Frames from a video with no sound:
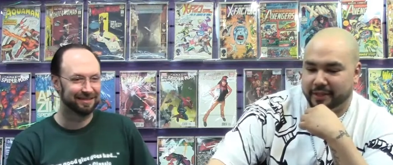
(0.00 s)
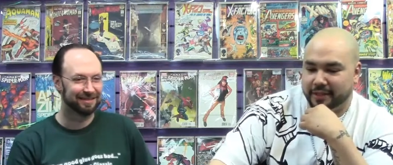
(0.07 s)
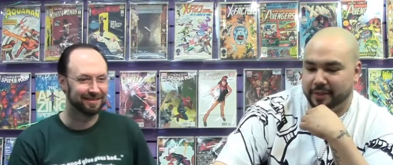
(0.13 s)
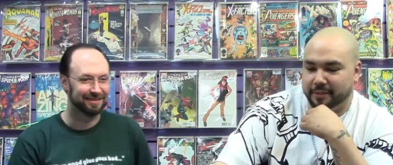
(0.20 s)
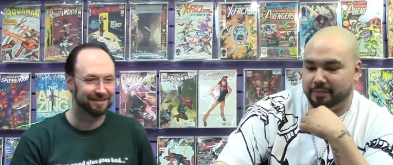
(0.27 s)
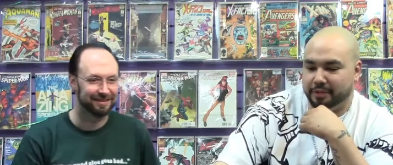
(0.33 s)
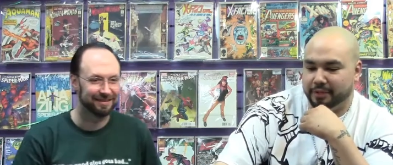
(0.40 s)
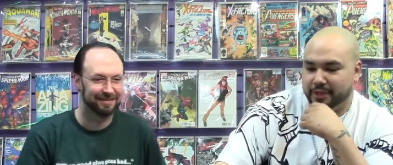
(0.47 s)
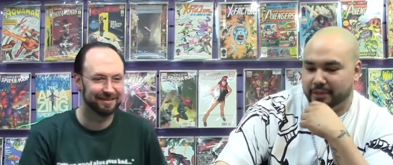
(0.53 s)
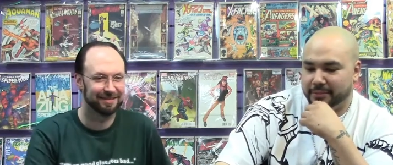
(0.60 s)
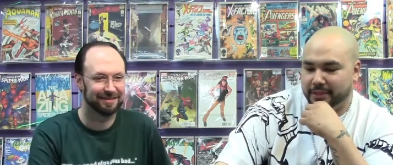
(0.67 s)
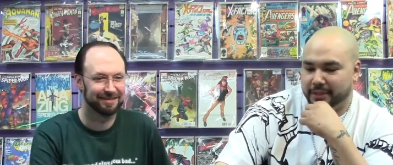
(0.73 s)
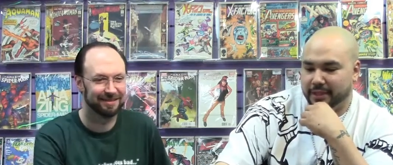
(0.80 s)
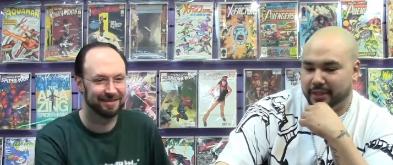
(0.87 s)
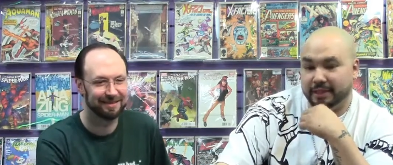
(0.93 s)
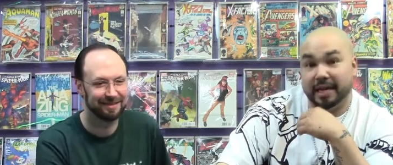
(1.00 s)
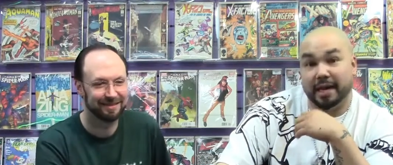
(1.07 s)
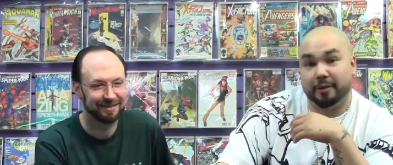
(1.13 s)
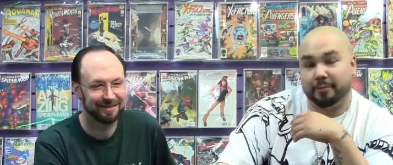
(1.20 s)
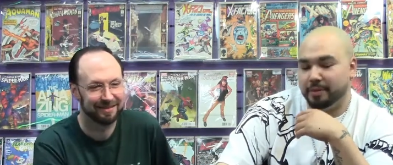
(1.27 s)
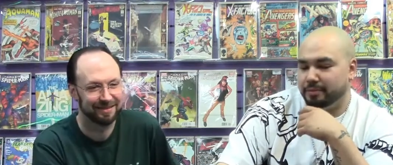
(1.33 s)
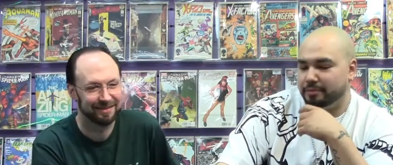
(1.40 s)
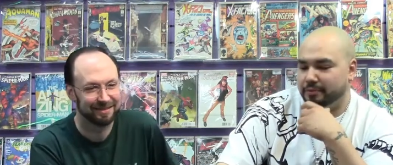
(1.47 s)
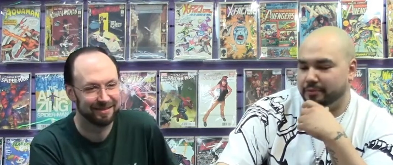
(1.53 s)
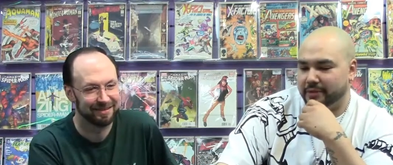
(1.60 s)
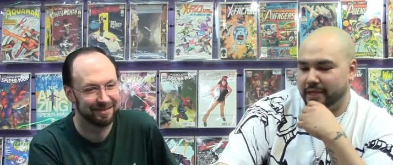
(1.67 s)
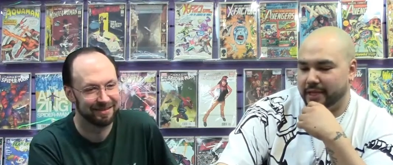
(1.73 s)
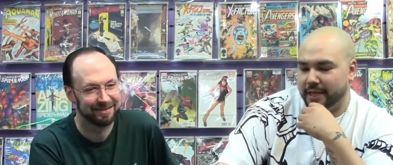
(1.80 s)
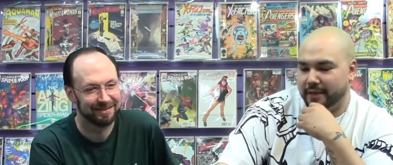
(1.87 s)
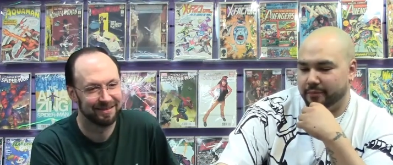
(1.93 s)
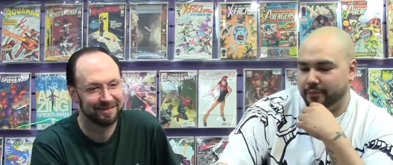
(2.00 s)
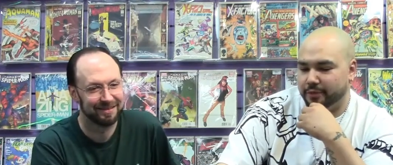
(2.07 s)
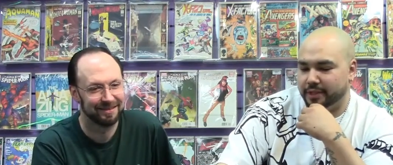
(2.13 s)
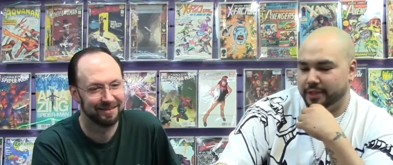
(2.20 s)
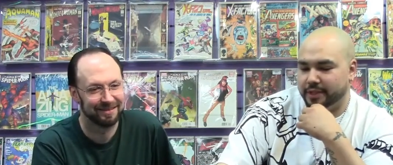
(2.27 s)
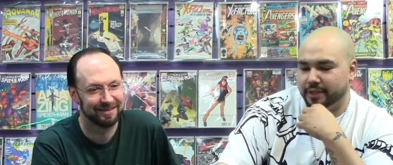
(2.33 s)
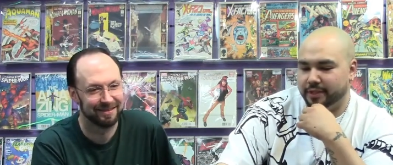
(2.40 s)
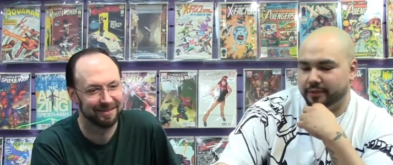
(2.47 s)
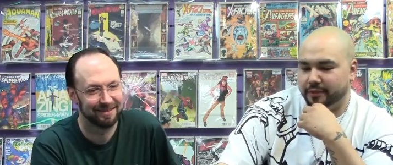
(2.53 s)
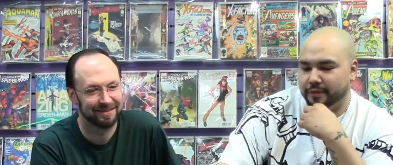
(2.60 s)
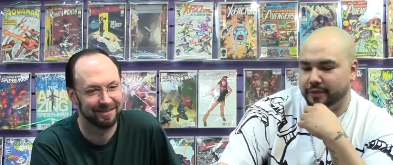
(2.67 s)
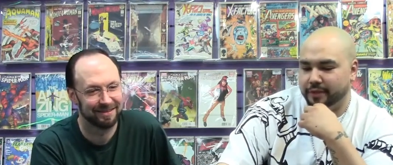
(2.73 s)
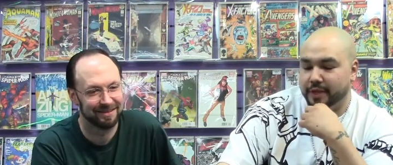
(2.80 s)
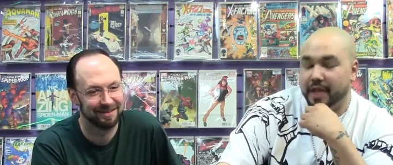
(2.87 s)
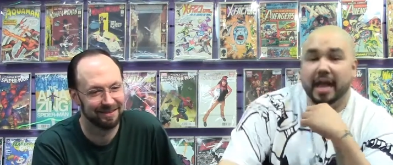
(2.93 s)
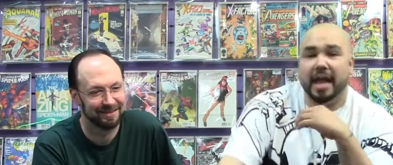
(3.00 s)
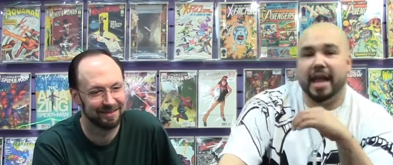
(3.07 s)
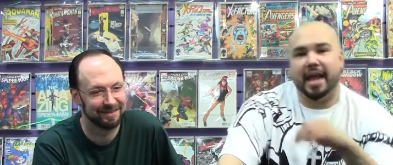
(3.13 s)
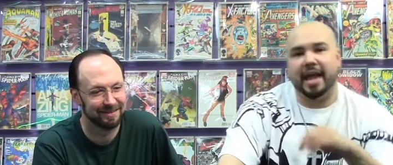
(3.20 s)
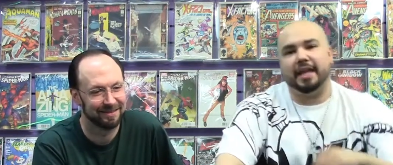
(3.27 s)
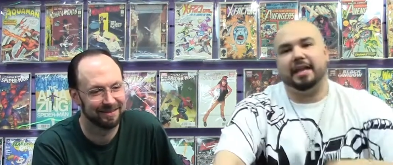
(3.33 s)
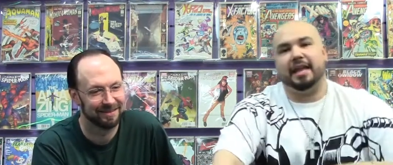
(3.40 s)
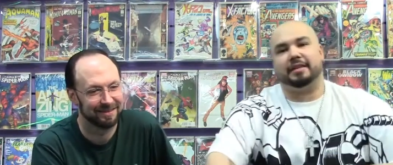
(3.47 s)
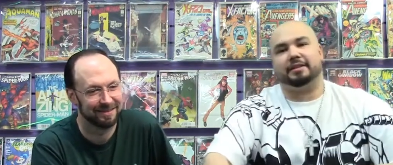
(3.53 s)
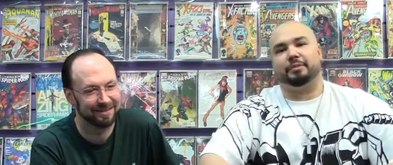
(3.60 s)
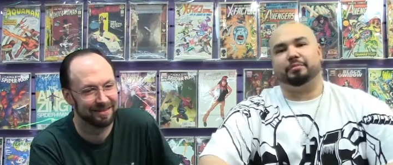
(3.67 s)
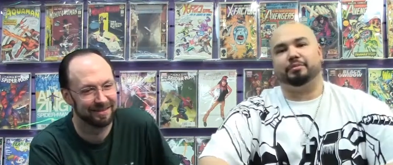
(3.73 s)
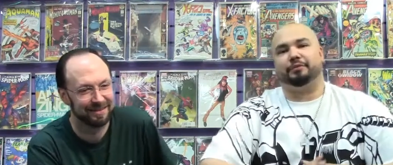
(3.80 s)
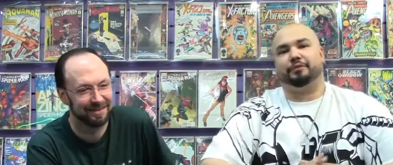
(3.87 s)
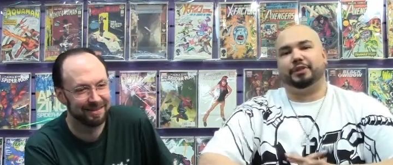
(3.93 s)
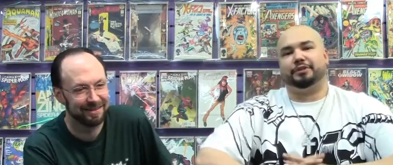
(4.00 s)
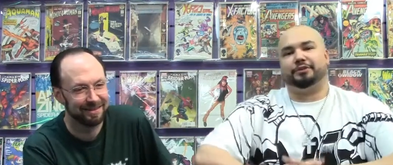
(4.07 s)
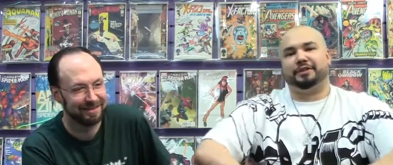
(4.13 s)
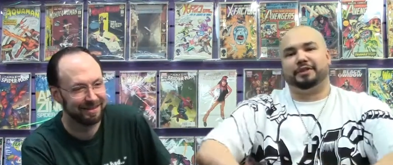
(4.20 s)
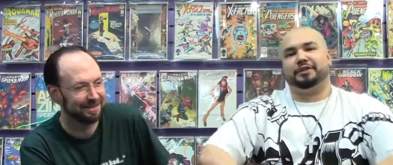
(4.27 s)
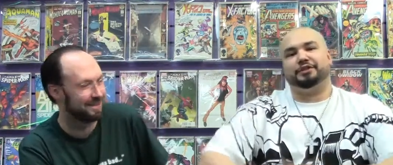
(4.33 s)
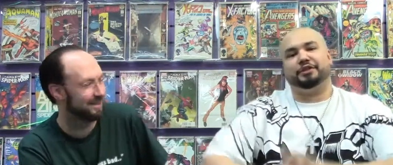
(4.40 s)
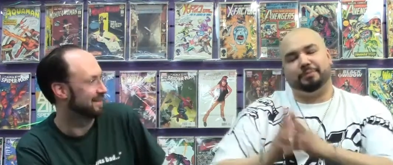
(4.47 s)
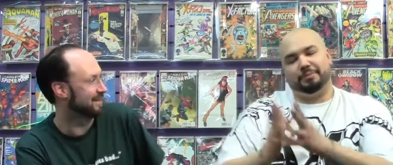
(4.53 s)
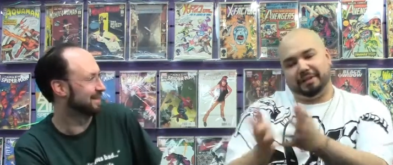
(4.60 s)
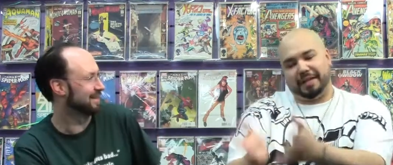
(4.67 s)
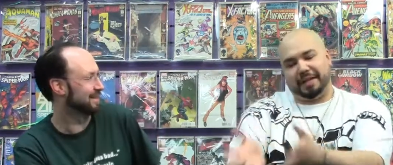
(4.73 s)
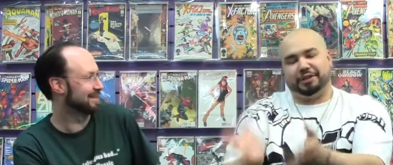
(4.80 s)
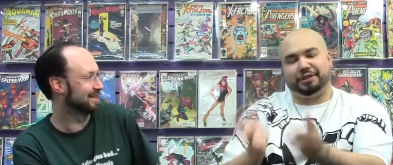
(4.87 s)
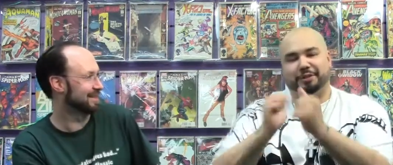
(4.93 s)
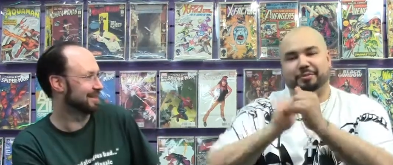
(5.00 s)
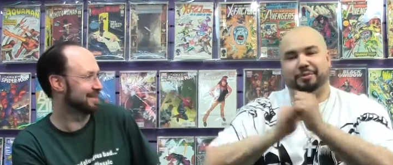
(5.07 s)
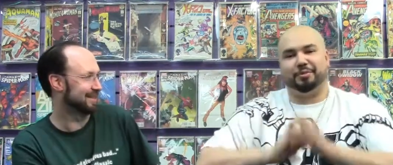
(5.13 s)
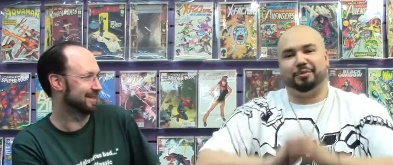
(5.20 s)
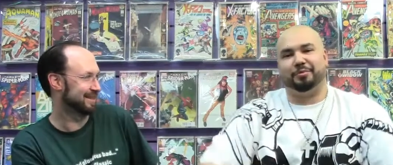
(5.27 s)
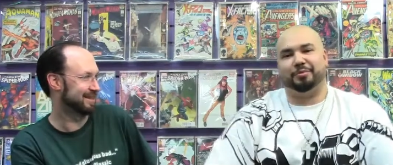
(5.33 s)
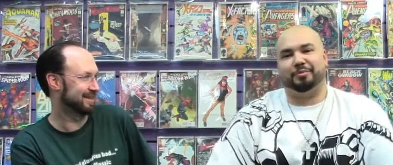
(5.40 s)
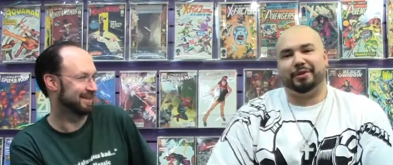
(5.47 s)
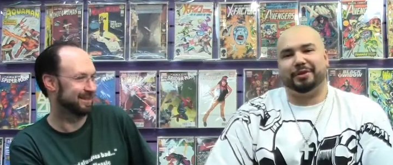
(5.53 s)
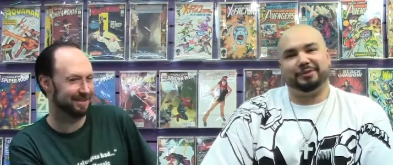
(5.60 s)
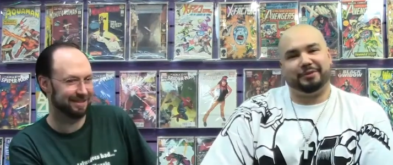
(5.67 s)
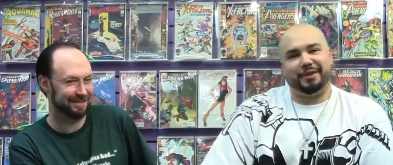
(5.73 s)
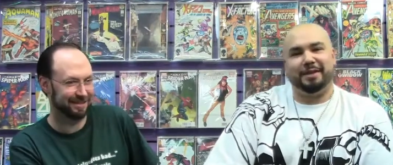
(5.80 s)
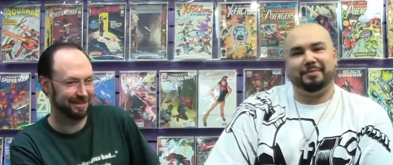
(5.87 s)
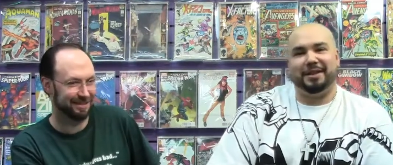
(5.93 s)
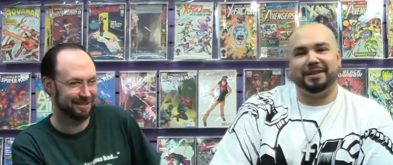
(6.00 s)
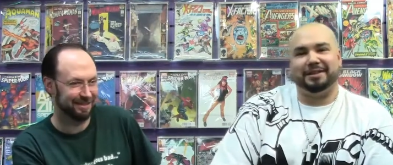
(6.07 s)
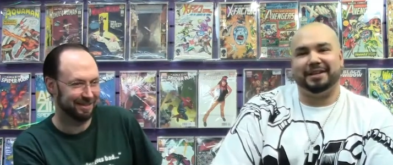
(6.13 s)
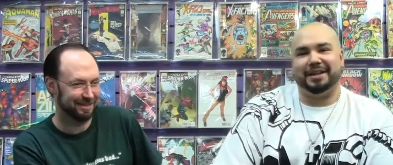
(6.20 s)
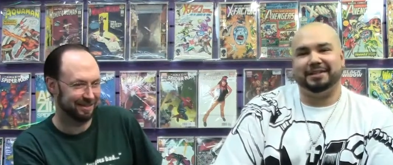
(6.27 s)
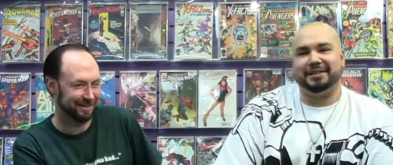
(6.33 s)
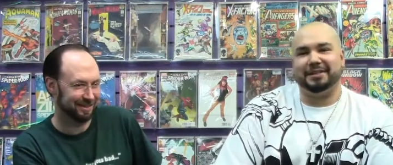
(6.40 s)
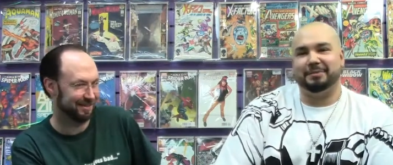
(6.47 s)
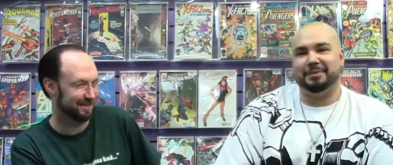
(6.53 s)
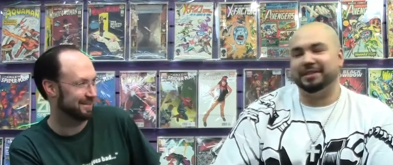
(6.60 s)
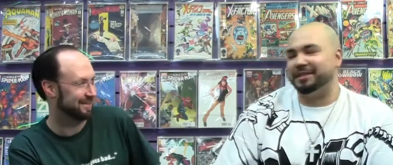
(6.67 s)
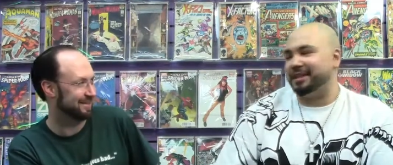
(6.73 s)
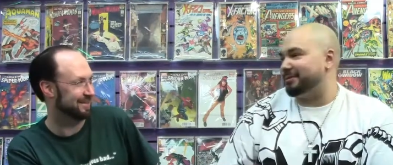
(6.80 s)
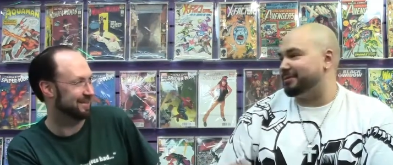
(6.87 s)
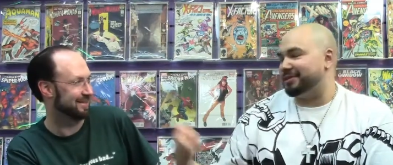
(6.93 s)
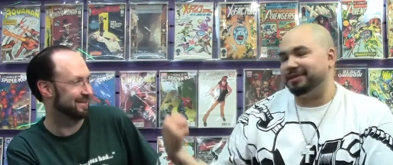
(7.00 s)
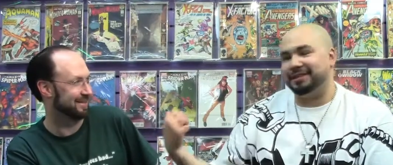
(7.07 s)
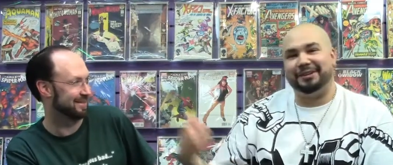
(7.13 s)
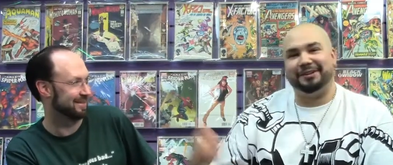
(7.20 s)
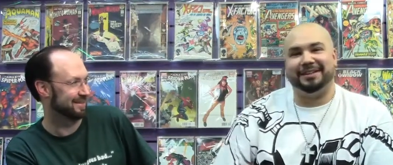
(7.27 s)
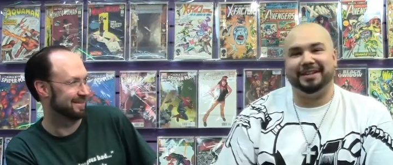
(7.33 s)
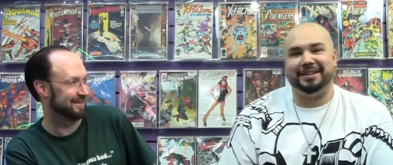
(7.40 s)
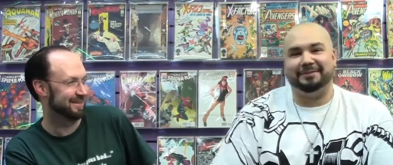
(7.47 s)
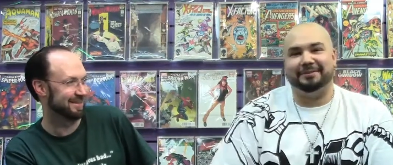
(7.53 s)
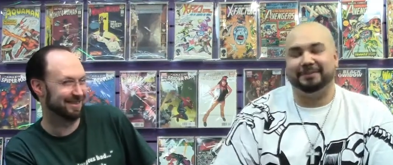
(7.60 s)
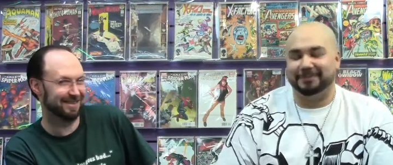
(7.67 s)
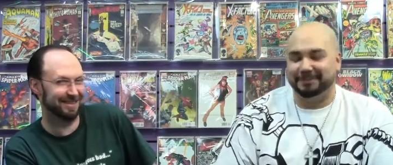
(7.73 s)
Speaker 1: there. I'm pulling up the link now, people, so I can have more details for you. And as unprofessional as I should have been, I should have been more prepared. So I apologize. In the meantime, just stare at Dave.